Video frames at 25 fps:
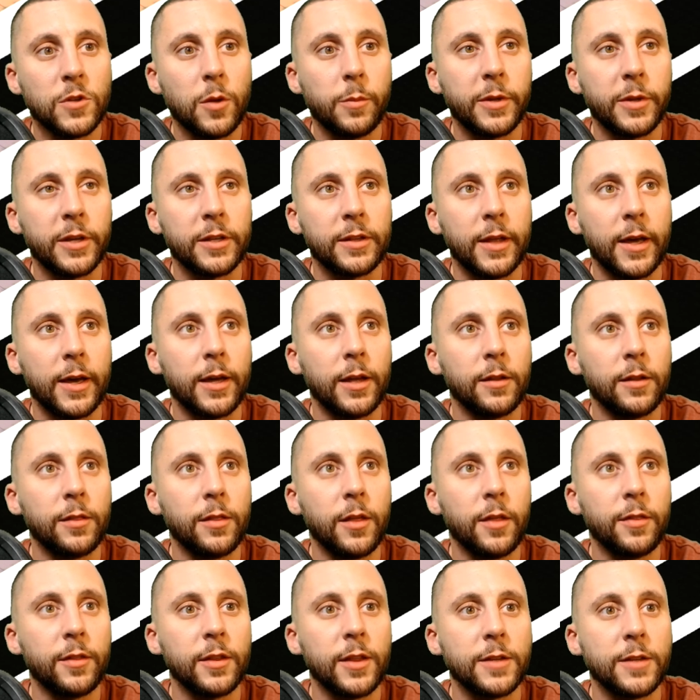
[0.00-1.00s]
Something like that.
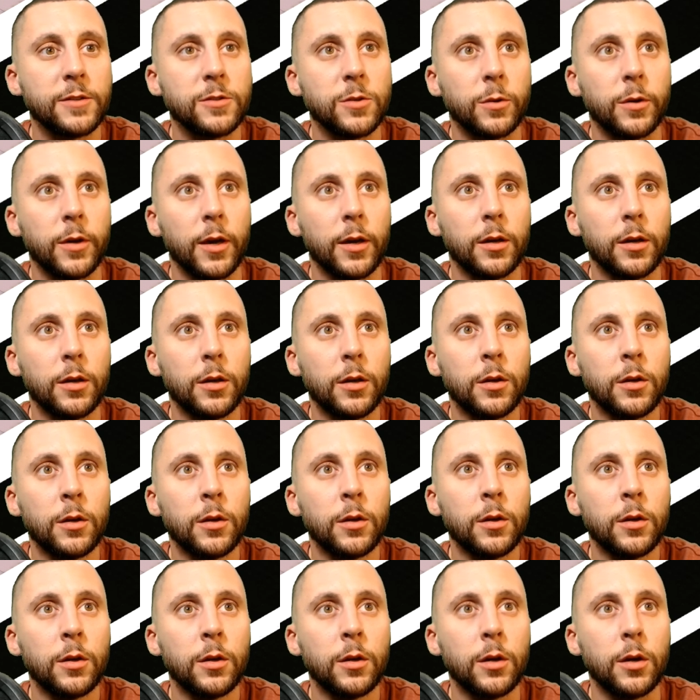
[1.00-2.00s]
I think that's okay.
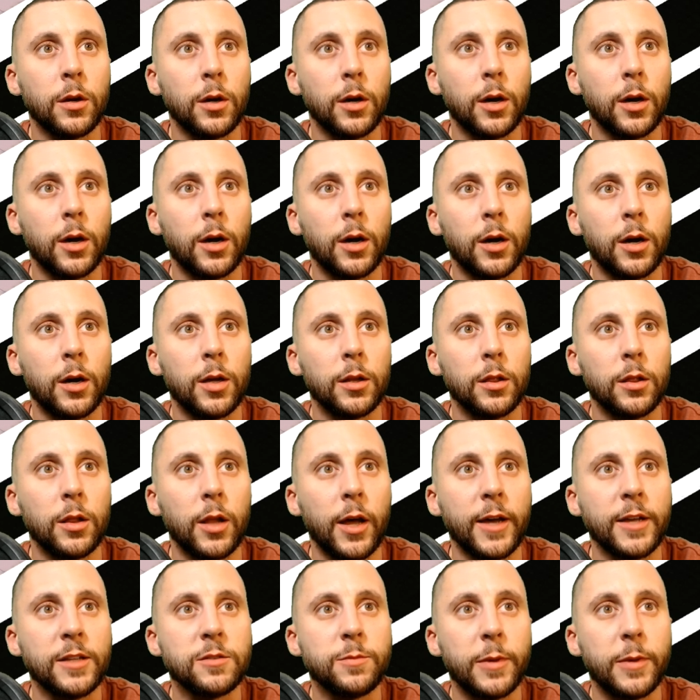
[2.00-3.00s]
Uh,
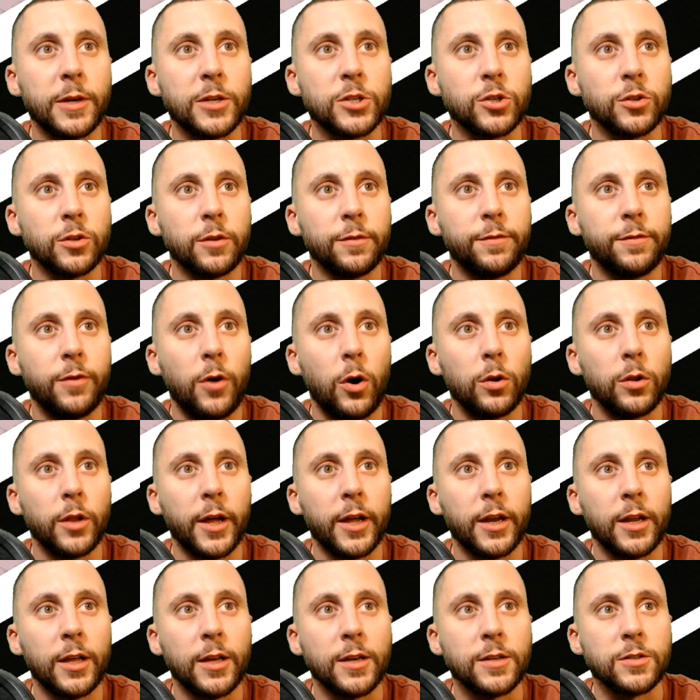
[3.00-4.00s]
lights, make sure default
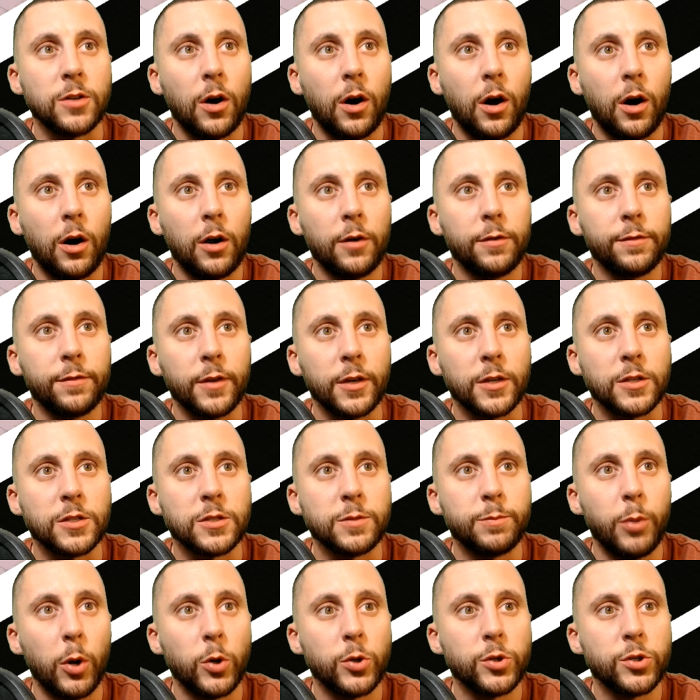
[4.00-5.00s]
lighting is off.
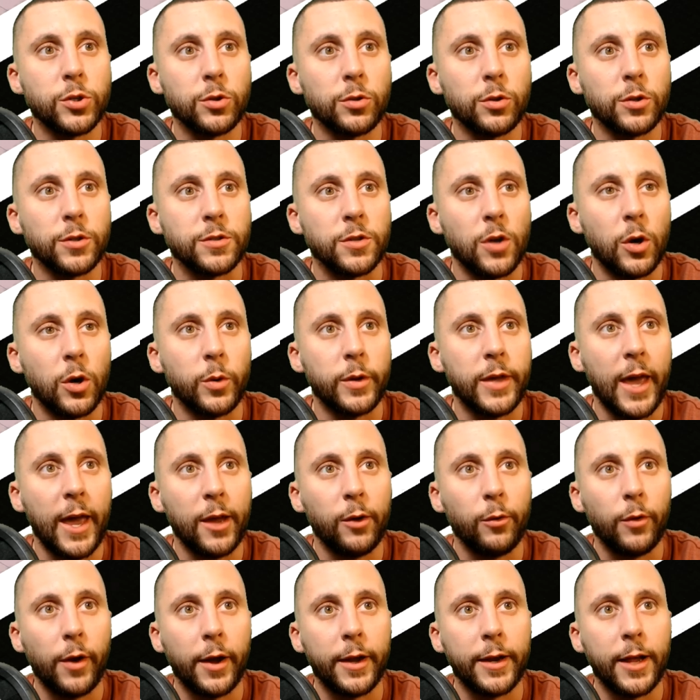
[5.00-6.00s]
Exposure looks
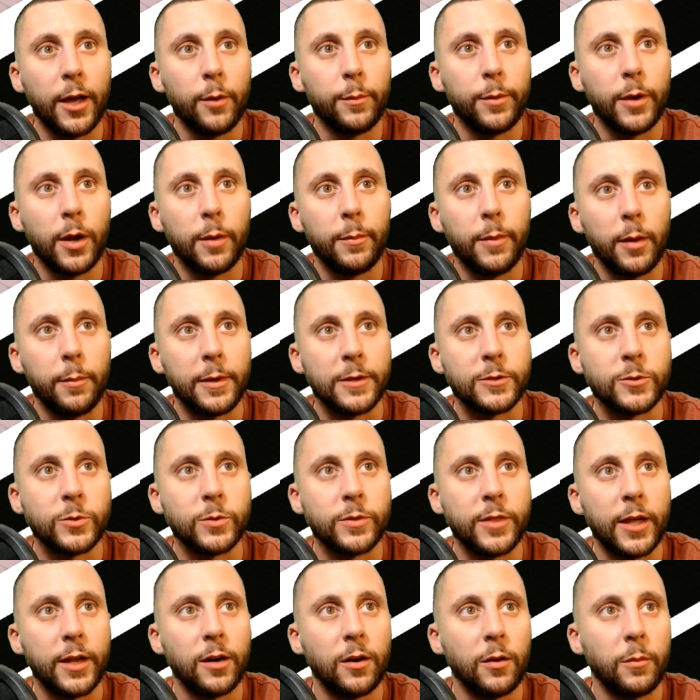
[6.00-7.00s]
okay right now, but I might mess
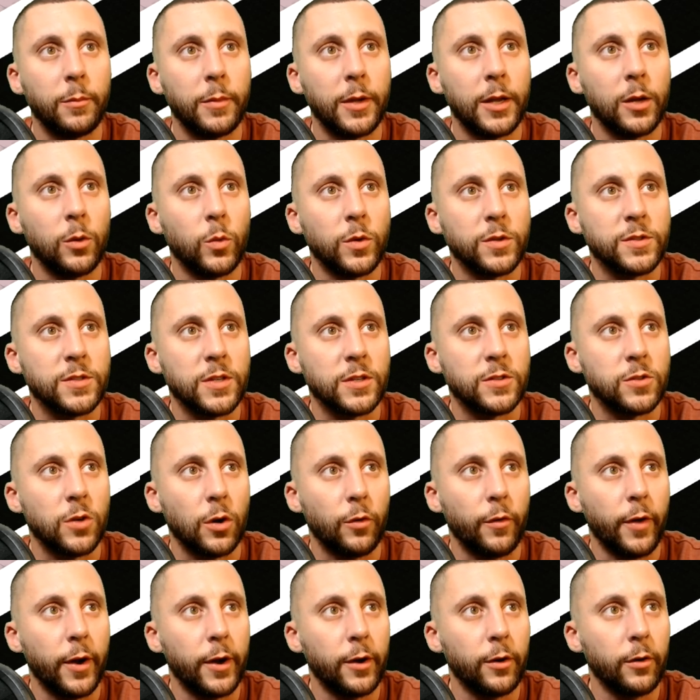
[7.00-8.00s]
with that in a minute once I
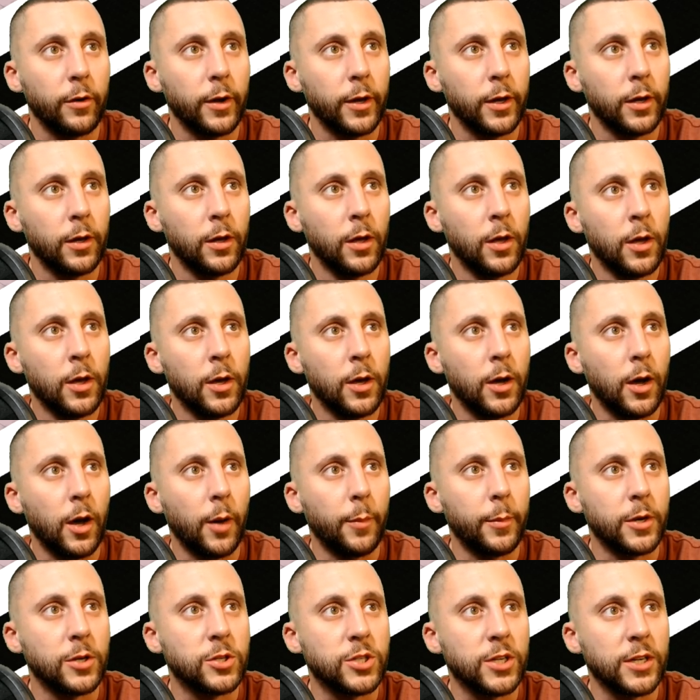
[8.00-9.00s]
start rendering.
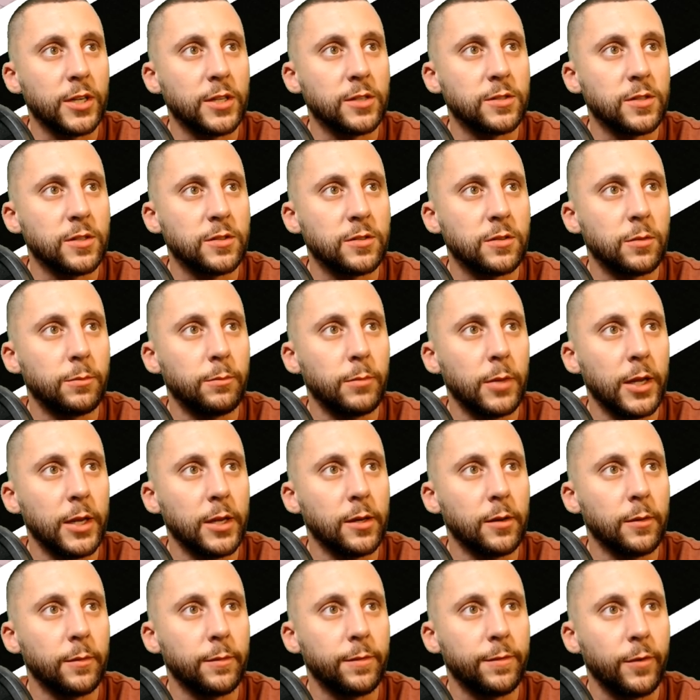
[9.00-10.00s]
I'm going to change this to
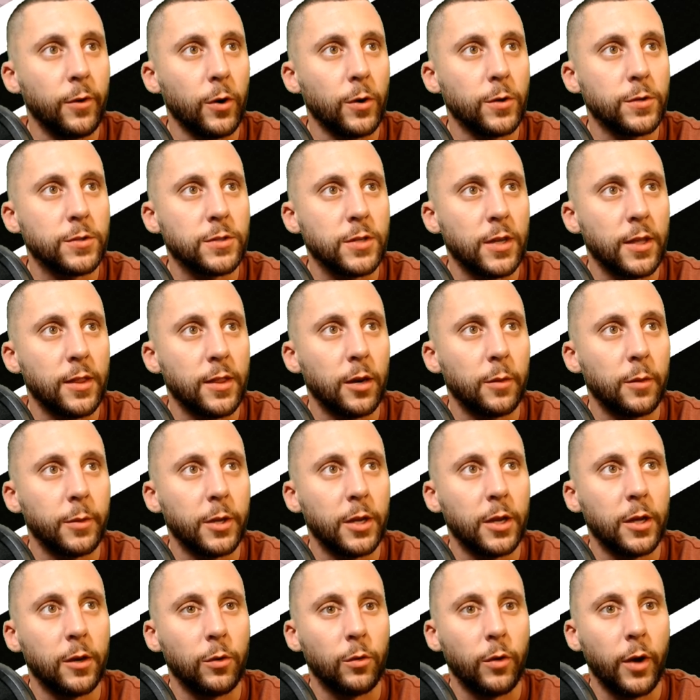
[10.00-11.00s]
medium first, and then I'm going to